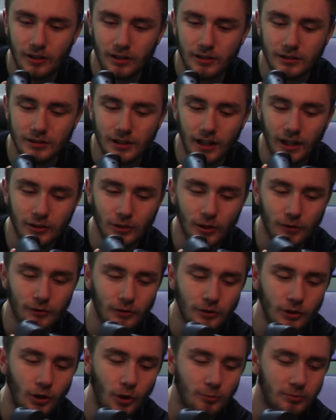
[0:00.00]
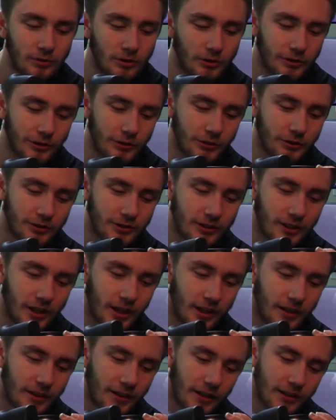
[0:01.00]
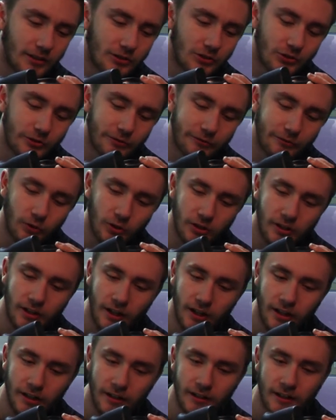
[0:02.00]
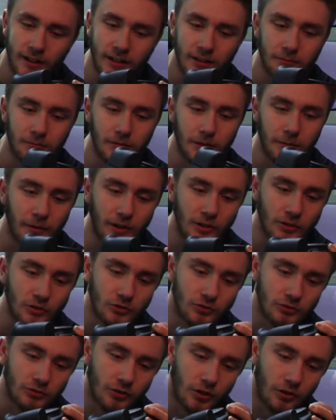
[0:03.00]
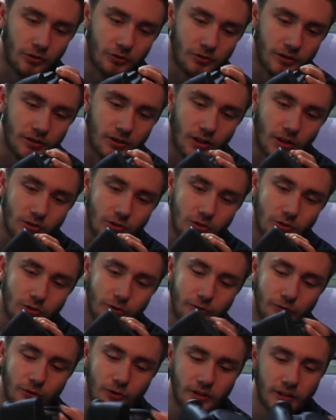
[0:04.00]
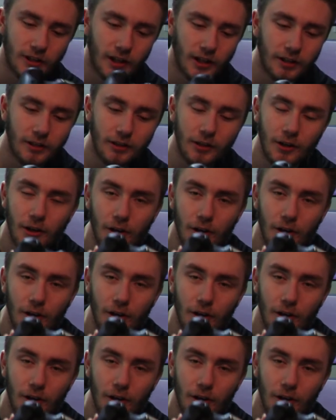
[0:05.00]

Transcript: Because I do have a GoPro Hero 10 that can shoot 4K, and, I, and my drone can also shoot 4K.